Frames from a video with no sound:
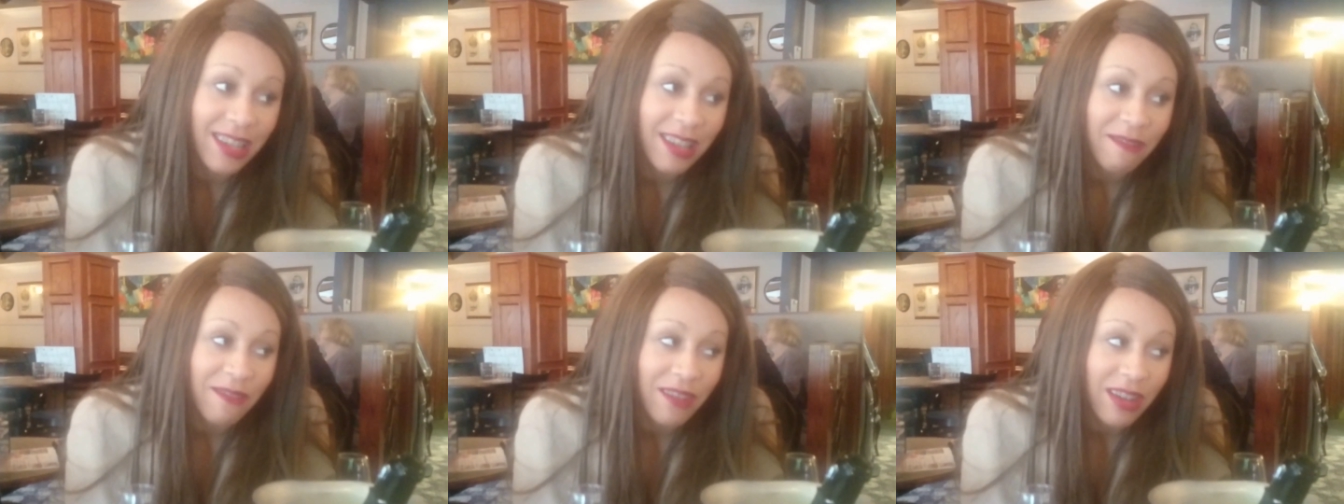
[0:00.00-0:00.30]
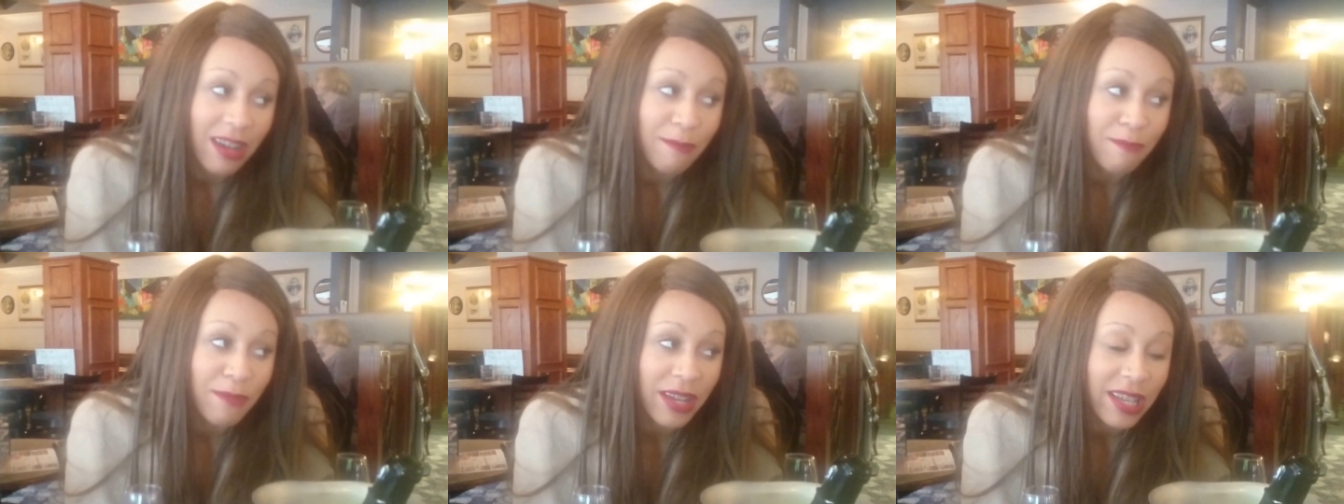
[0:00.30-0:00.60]

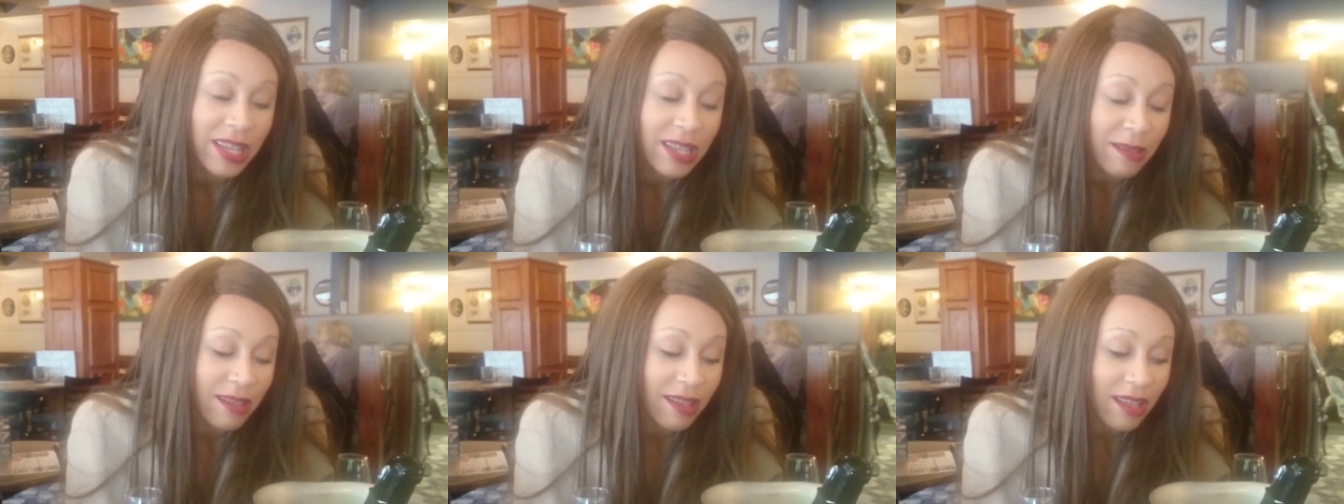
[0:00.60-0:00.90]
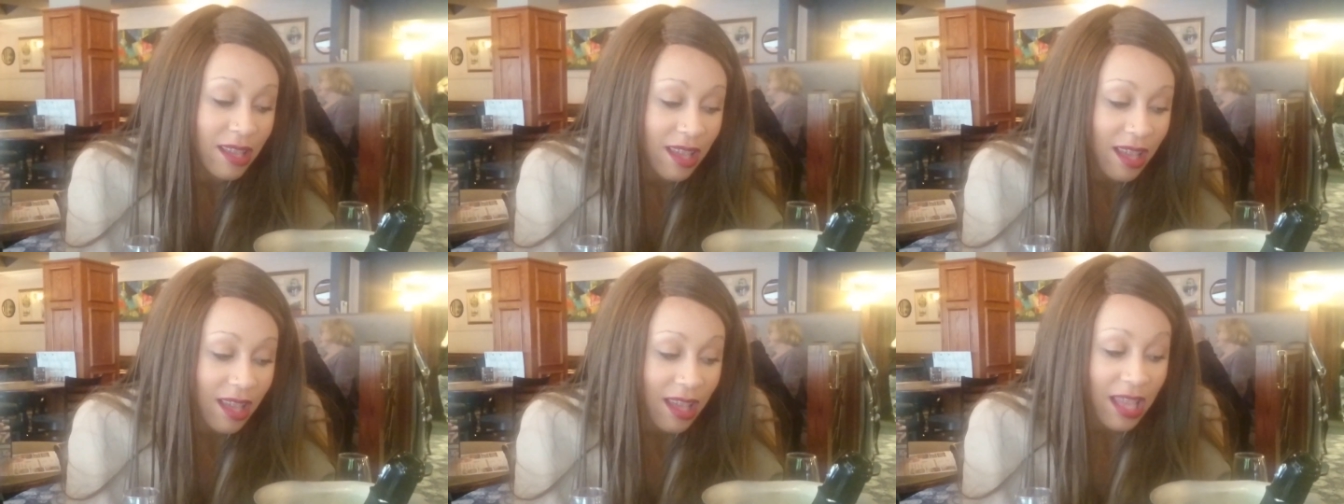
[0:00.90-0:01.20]
Diva, but it's,
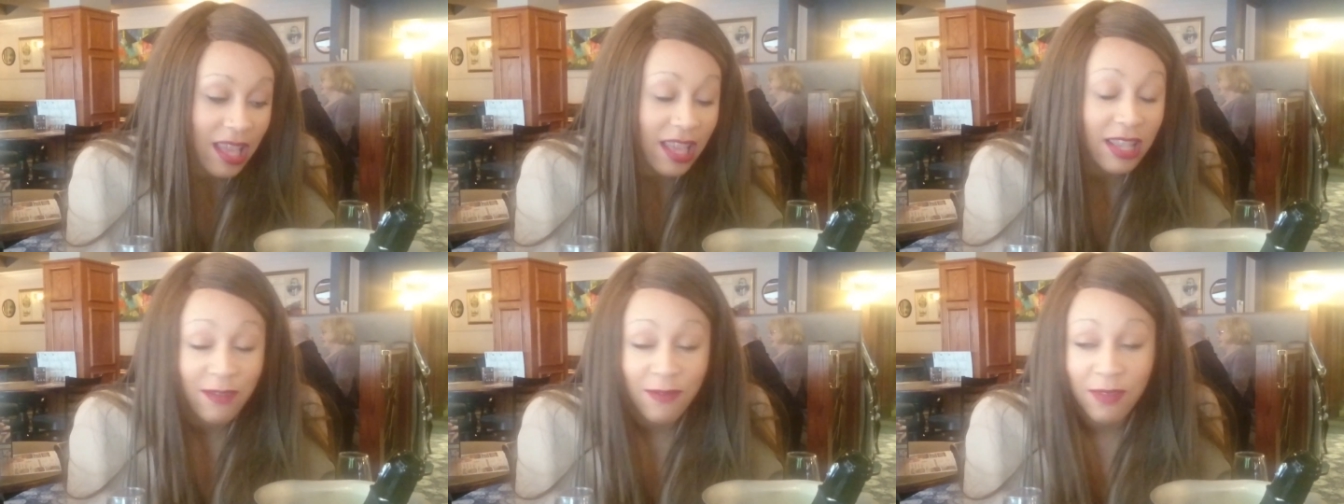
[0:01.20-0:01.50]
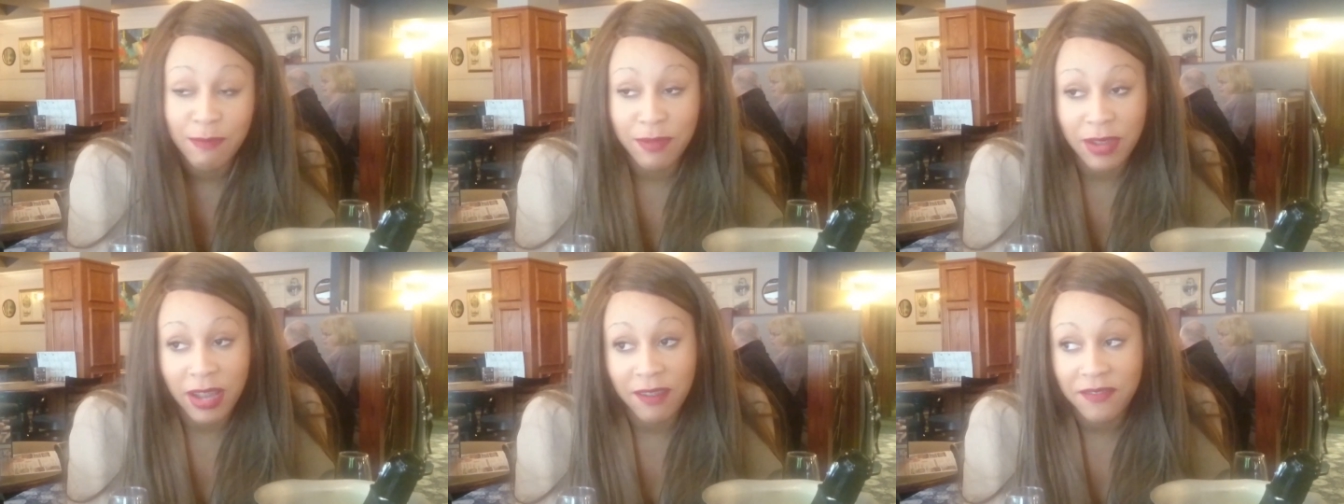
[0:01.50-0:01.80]
it's
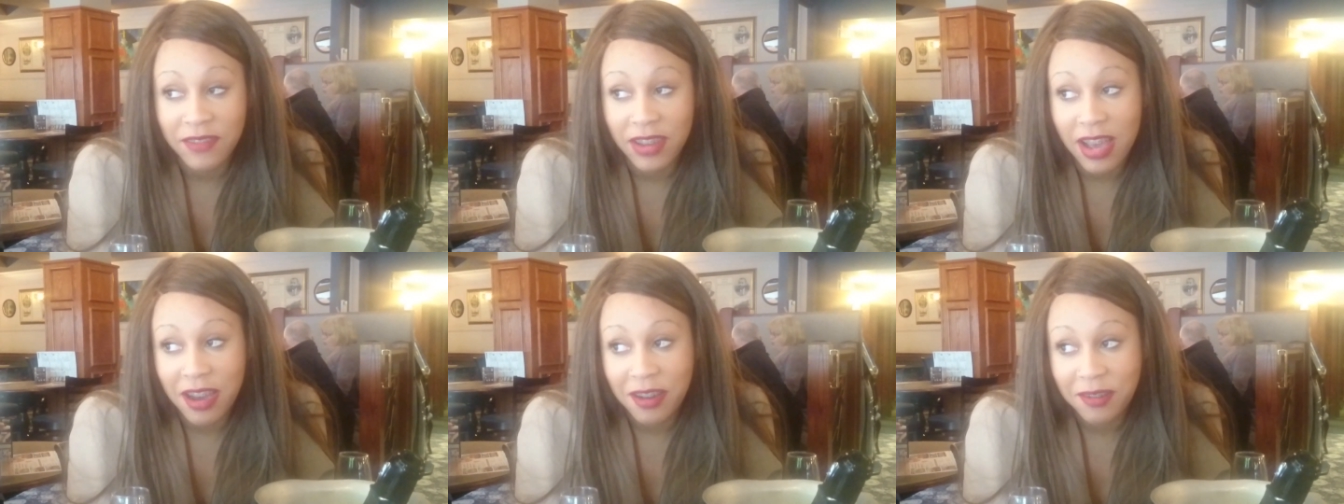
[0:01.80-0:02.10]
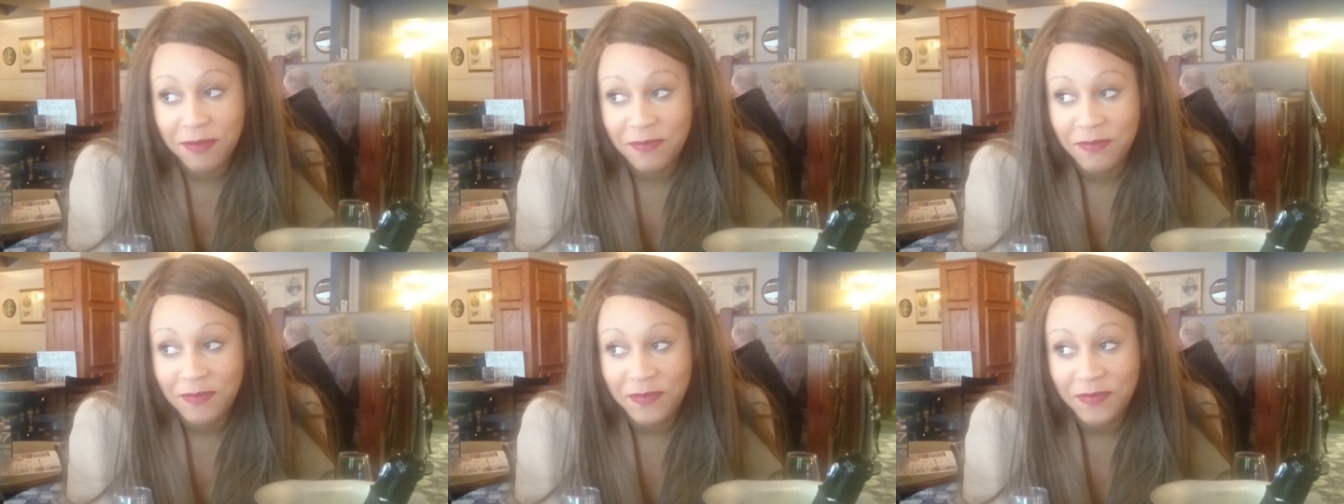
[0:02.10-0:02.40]
rubbed off
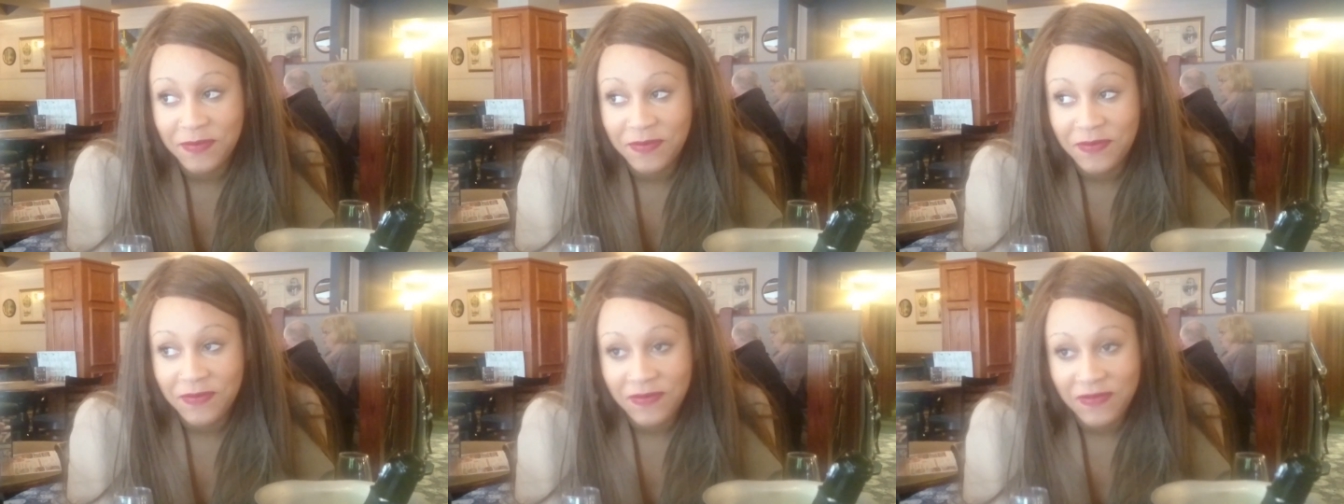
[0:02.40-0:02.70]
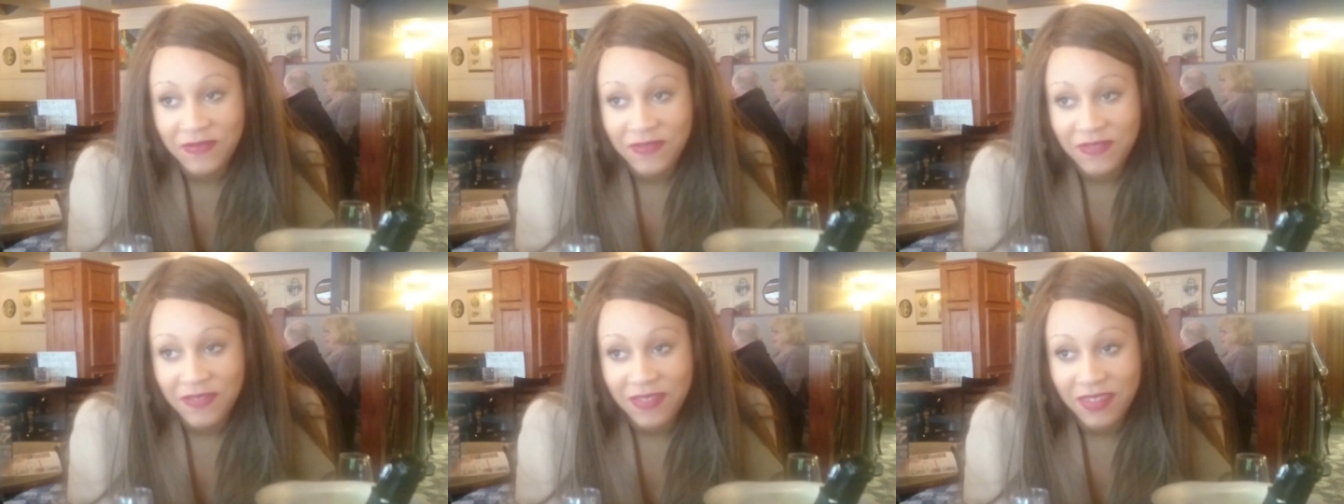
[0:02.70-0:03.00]
now. No,
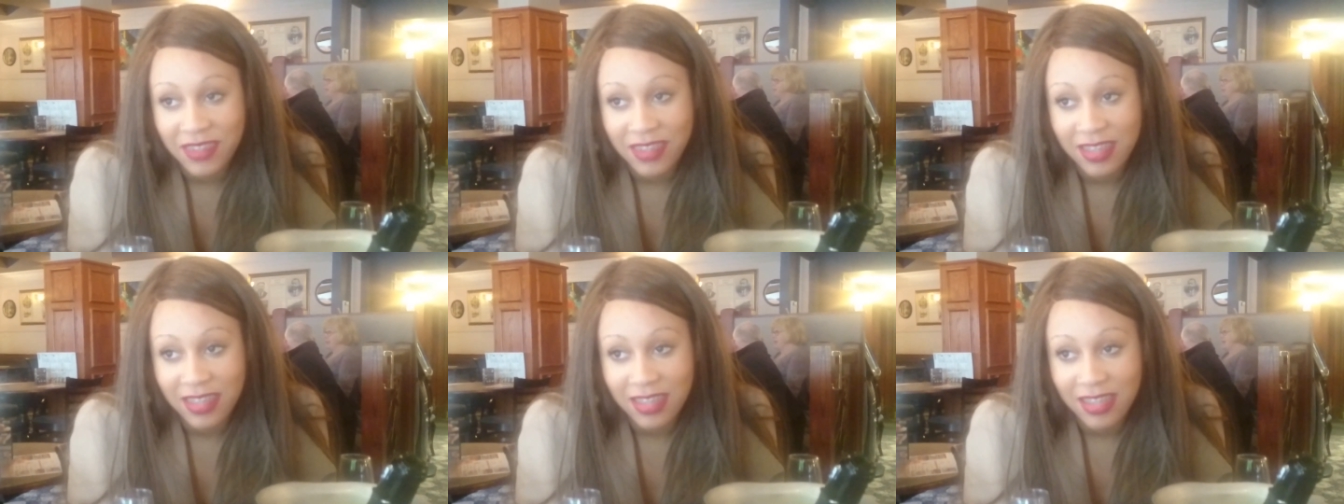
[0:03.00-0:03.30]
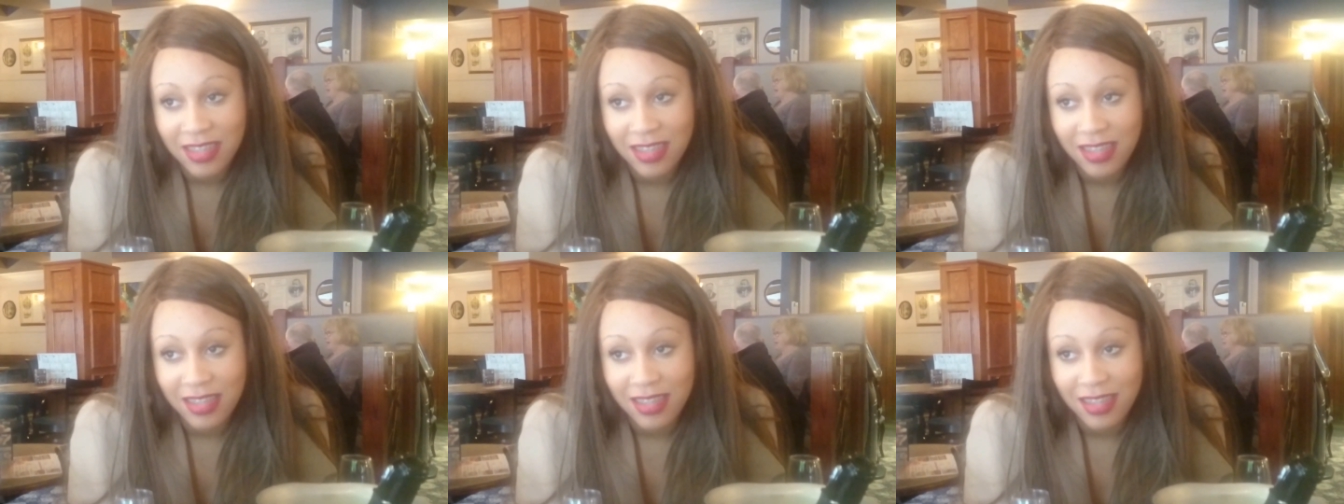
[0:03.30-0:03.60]
it's still there.
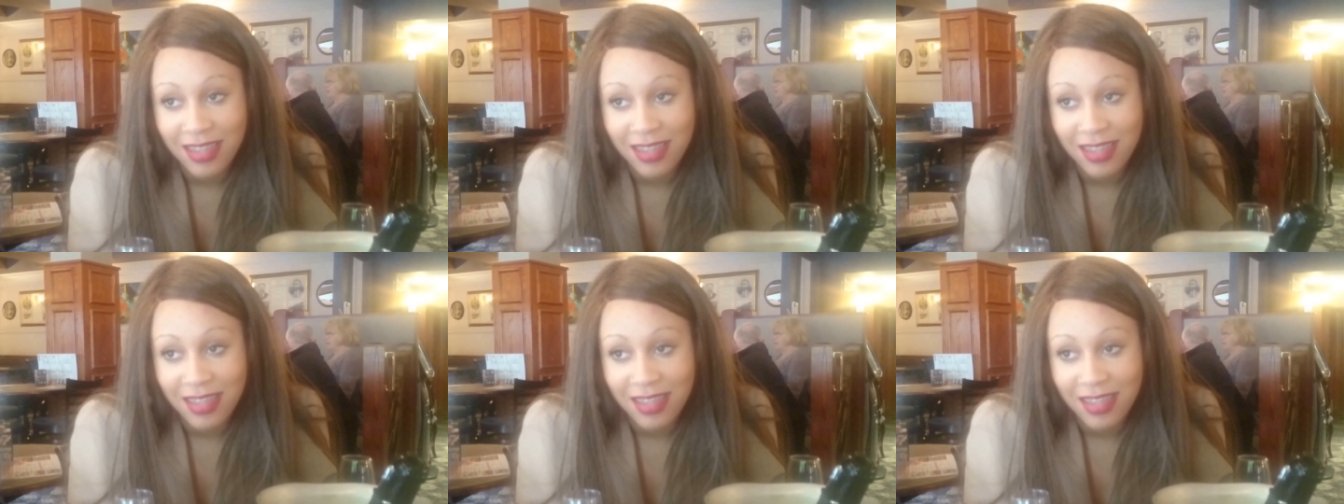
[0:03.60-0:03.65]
